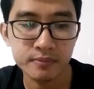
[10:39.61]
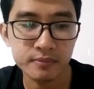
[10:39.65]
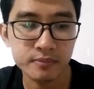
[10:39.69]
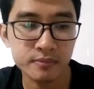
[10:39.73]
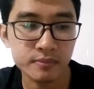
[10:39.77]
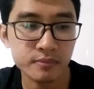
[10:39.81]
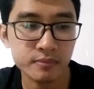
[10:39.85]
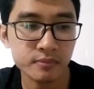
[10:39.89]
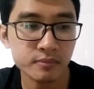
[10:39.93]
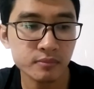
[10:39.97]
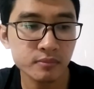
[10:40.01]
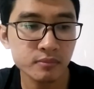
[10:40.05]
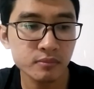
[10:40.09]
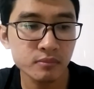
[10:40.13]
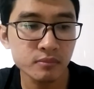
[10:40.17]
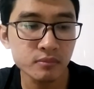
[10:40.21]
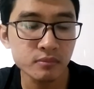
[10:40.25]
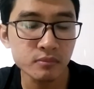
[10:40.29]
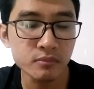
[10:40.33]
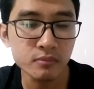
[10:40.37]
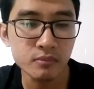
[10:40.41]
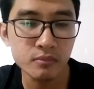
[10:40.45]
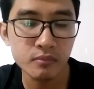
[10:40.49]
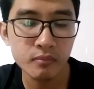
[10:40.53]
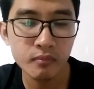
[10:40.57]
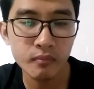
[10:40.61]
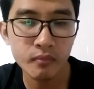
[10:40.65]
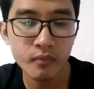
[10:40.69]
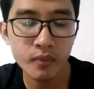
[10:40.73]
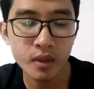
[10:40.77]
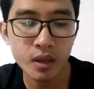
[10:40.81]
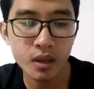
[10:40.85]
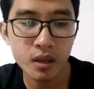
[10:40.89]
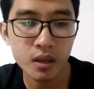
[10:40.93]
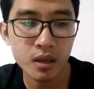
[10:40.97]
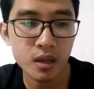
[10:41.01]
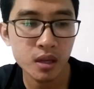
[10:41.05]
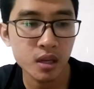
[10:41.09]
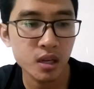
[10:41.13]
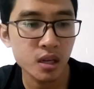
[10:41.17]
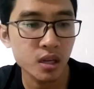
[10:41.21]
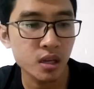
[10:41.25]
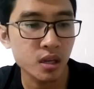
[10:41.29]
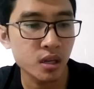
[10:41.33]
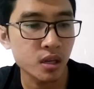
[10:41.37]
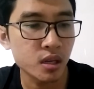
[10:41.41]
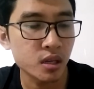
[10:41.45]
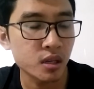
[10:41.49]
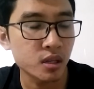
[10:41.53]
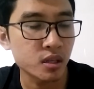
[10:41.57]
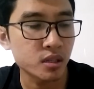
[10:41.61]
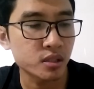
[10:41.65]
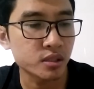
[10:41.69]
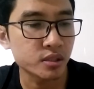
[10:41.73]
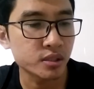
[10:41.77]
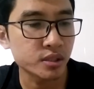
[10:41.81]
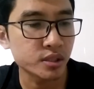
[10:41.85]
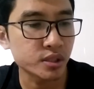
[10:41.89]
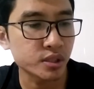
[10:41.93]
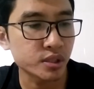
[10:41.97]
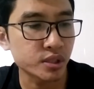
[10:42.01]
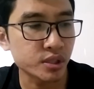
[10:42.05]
No one is speaking in this clip.